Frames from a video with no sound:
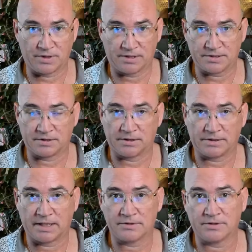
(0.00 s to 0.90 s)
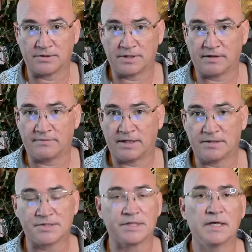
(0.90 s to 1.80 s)
rings to loan out during the
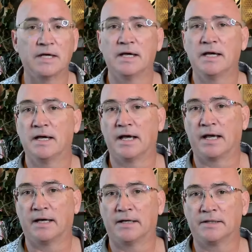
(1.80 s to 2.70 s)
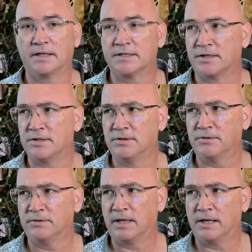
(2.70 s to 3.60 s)
events. And I tell
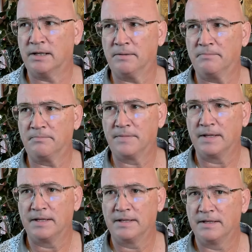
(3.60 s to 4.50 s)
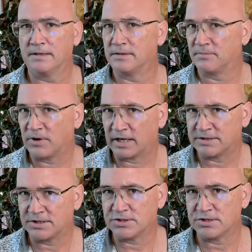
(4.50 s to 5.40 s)
you, um, the
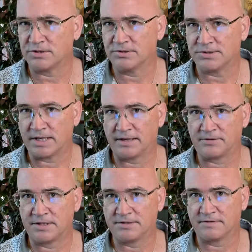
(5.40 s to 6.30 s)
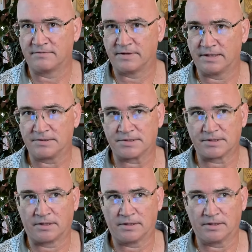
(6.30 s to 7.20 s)
practitioners at these
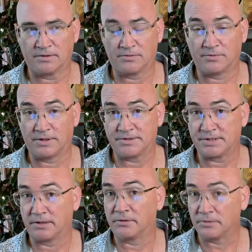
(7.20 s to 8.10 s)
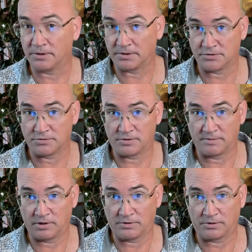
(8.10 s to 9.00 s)
events are the ones that are really truly
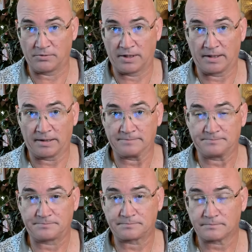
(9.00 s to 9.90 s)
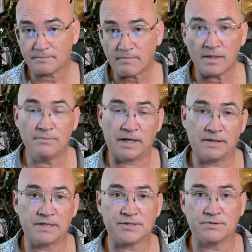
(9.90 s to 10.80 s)
blown away by
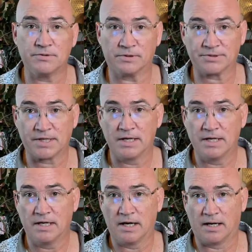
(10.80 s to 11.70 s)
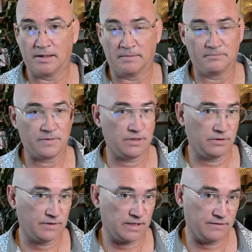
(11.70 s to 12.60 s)
these tools. Um, you
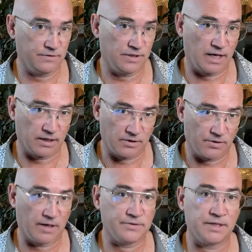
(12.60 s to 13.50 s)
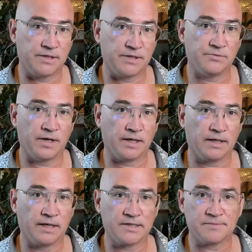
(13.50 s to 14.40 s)
know, even that grounding
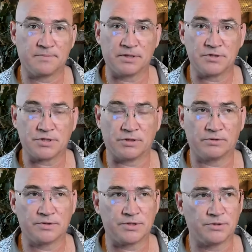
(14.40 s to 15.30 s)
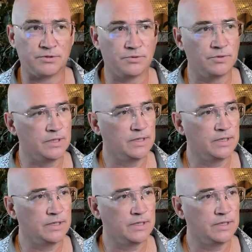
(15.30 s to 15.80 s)
ring has been shown to